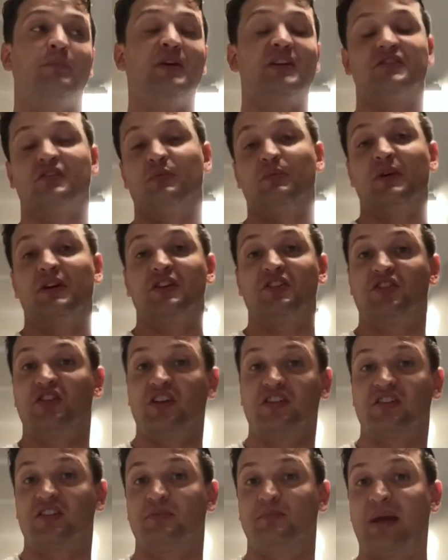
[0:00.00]
beats him
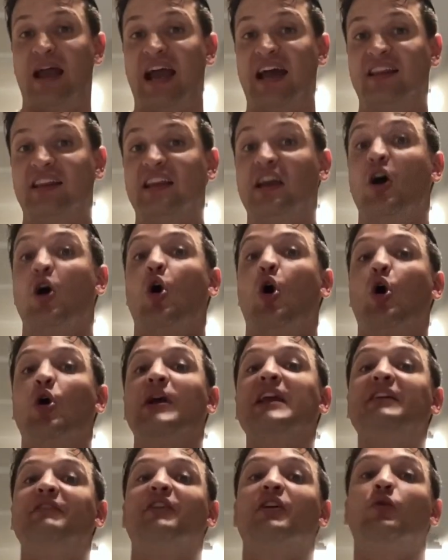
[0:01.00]
just as badly or
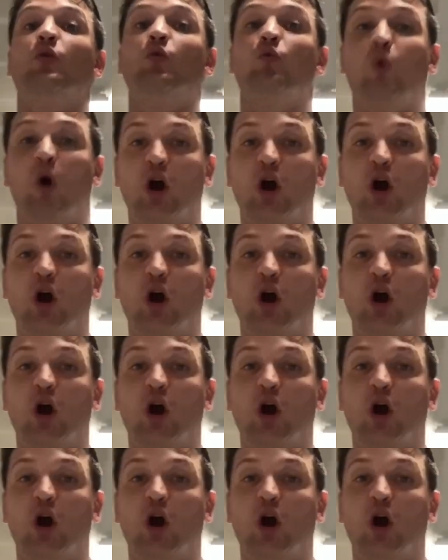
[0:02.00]
even